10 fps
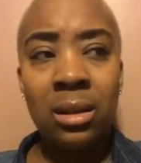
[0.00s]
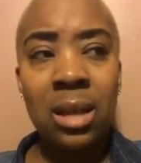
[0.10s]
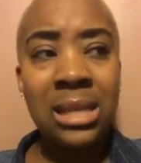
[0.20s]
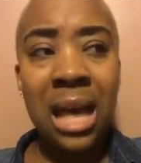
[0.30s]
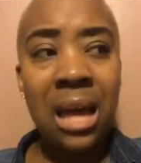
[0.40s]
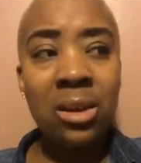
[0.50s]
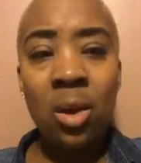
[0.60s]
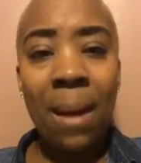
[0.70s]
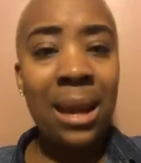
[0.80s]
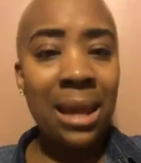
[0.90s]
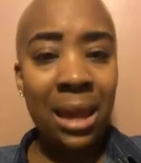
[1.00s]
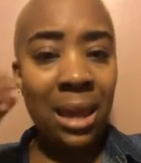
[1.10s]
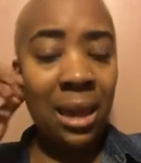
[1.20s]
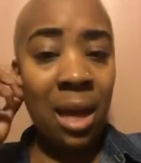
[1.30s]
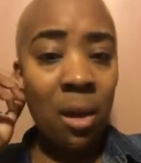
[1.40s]
because how nobody
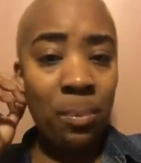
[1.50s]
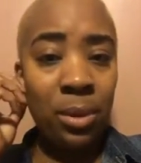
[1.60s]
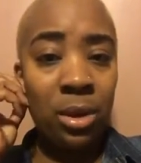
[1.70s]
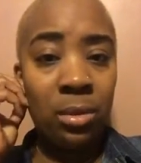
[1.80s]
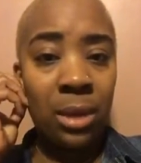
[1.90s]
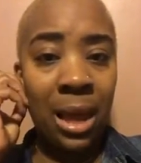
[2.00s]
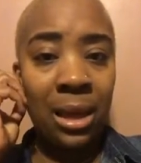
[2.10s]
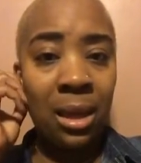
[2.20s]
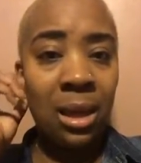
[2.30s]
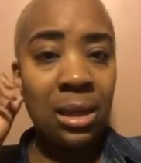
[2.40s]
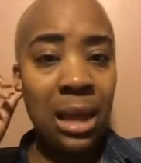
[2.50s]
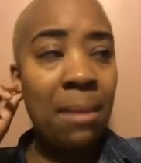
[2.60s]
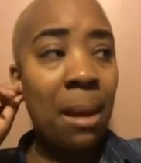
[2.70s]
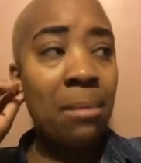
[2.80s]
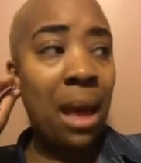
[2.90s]
can't help you. Like,
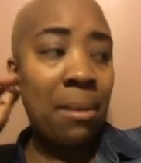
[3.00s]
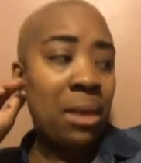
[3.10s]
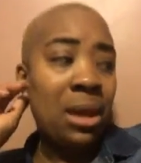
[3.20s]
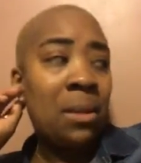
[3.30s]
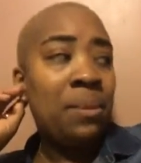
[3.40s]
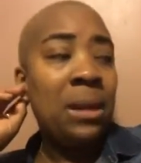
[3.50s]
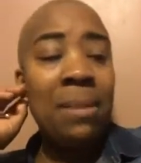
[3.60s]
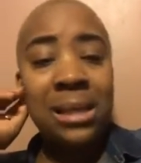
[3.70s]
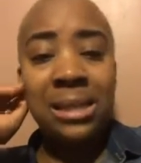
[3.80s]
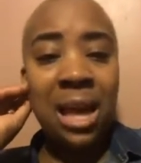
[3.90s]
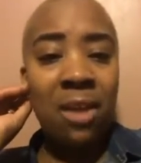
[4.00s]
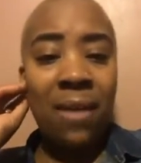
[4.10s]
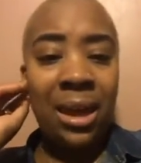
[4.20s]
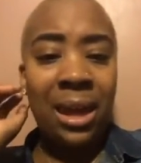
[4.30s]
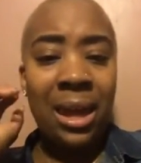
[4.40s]
damn, I'm I'm incomplete myself.
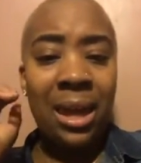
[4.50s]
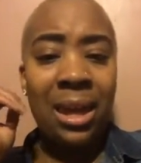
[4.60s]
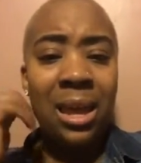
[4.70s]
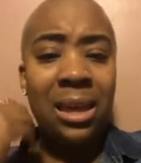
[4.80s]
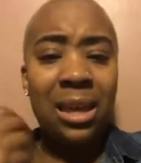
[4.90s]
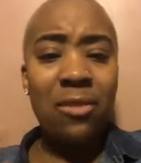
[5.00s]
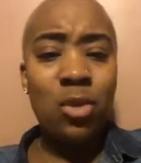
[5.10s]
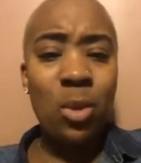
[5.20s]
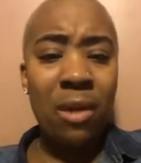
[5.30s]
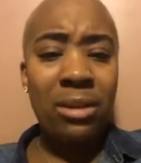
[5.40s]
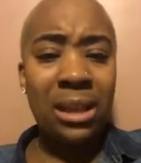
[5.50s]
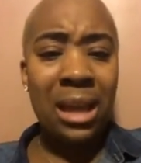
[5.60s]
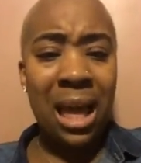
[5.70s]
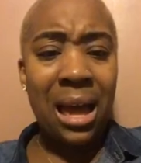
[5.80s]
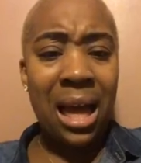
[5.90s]
I can't give you
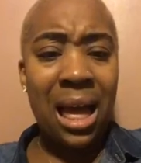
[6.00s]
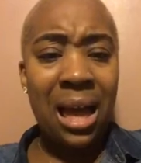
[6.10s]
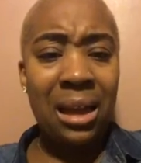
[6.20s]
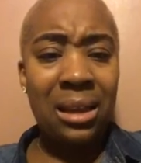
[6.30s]
everything I got.